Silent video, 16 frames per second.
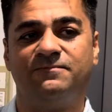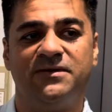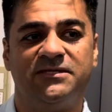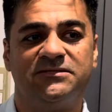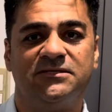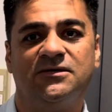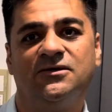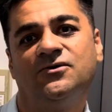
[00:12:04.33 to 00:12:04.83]

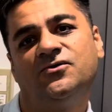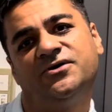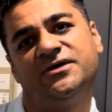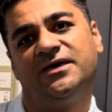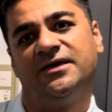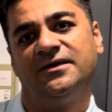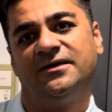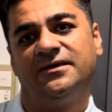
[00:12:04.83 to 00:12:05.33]
means,
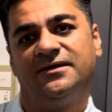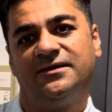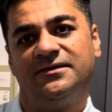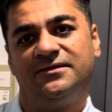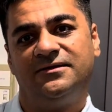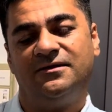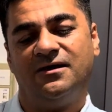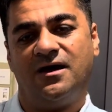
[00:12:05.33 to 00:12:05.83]
okay,
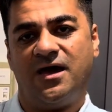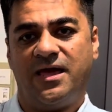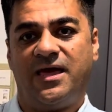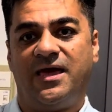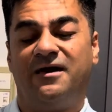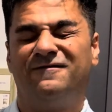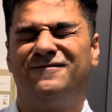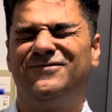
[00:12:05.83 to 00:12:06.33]
I
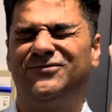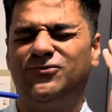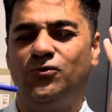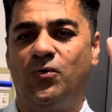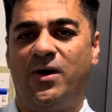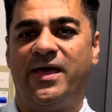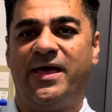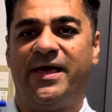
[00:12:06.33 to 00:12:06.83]
have
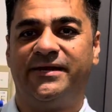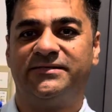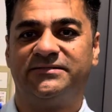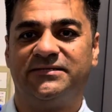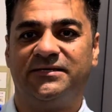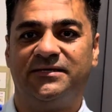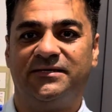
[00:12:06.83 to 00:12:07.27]
two hands.